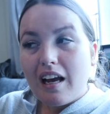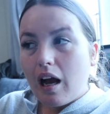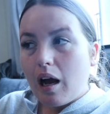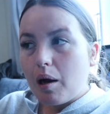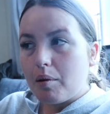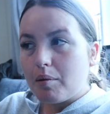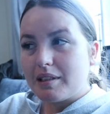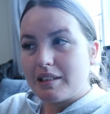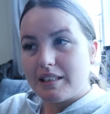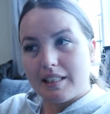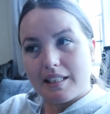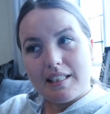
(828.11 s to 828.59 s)
I
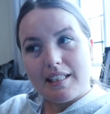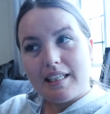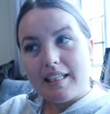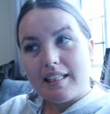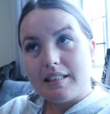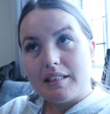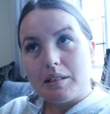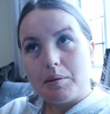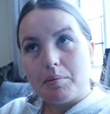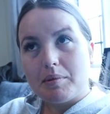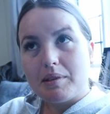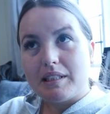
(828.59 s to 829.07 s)
was
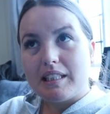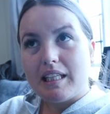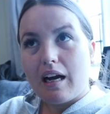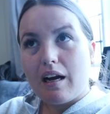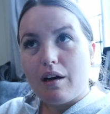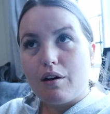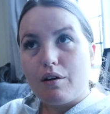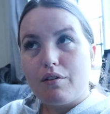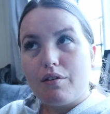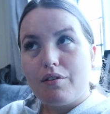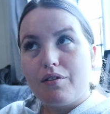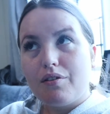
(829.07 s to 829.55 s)
thinking to
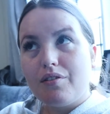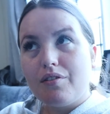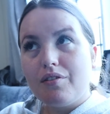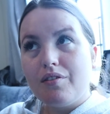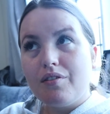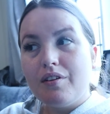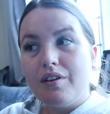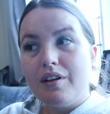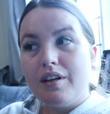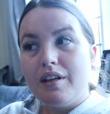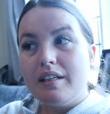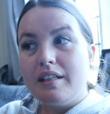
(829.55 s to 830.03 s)

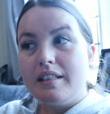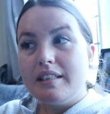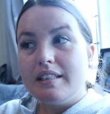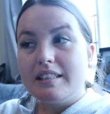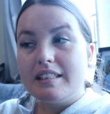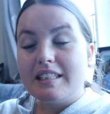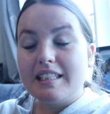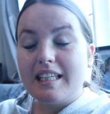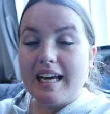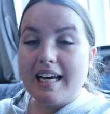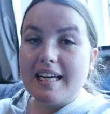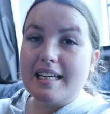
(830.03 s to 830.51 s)
myself,
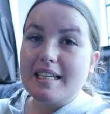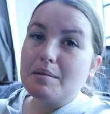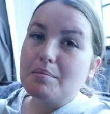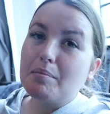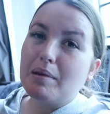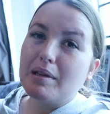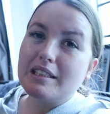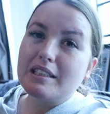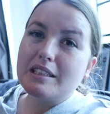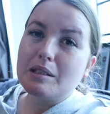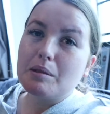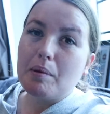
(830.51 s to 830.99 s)
today is
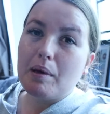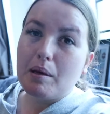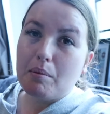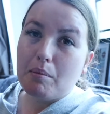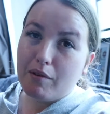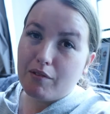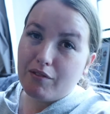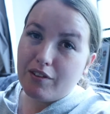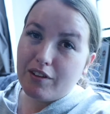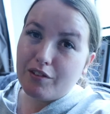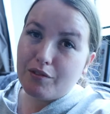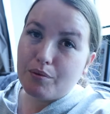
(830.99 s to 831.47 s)
meant to be my
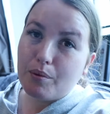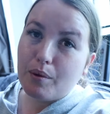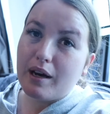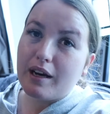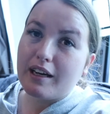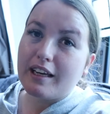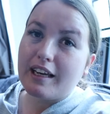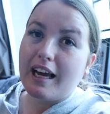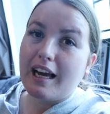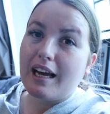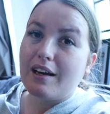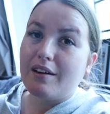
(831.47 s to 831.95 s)
5th
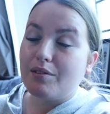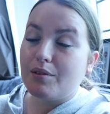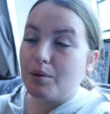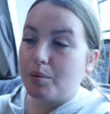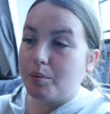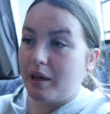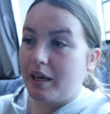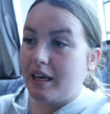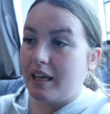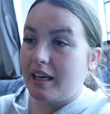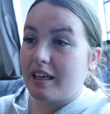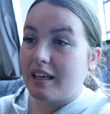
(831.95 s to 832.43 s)
workout of the
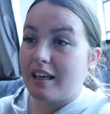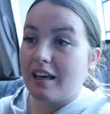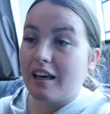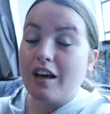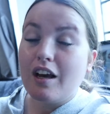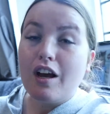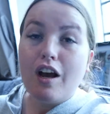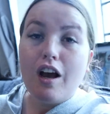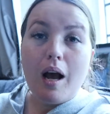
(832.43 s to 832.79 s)
week.